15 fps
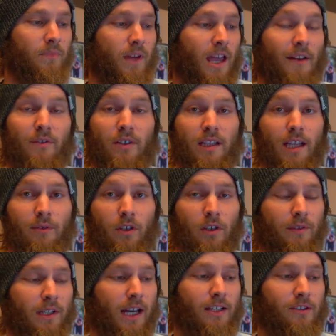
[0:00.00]
every level
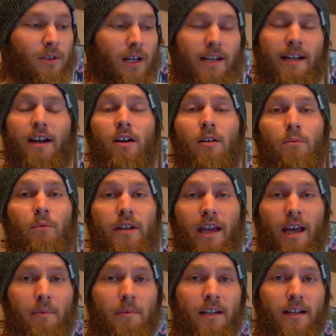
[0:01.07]
of guys. Right now I'm
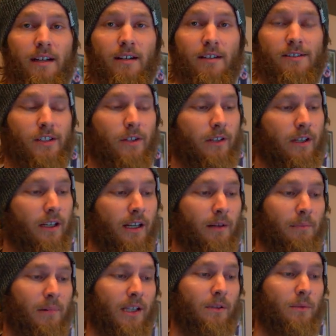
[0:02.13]
rehabbing in Arizona and
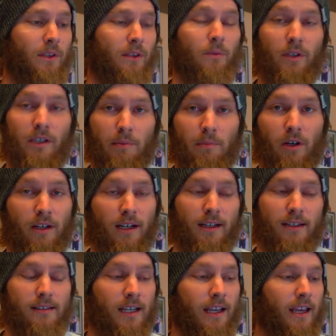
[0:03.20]
I'm playing with the rookie ball
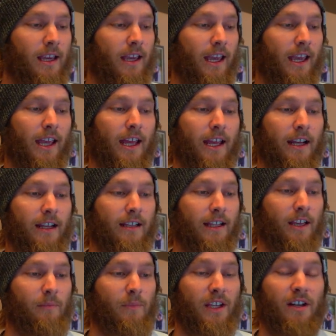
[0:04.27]
guys, and
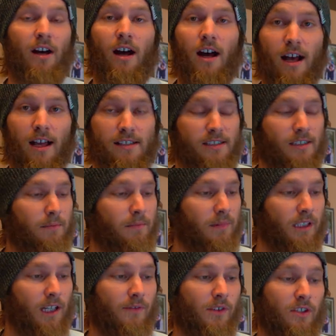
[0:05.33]
they've been awesome.
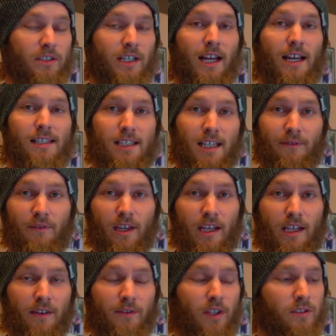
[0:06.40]
Love those guys. If
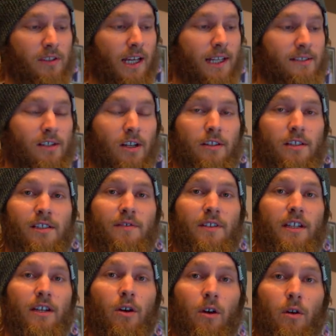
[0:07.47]
any of those guys saw this
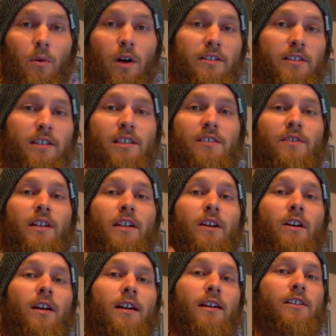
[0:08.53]
video or are watching this
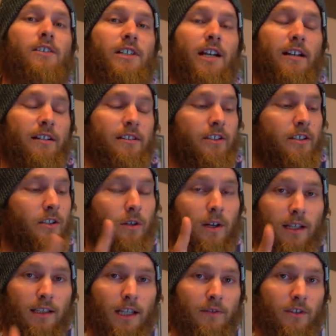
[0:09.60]
video, shout out to you.
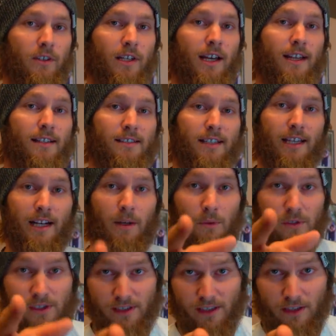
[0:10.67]
I love you guys, and I
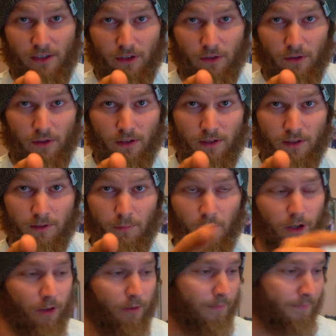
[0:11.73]
will see you tomorrow.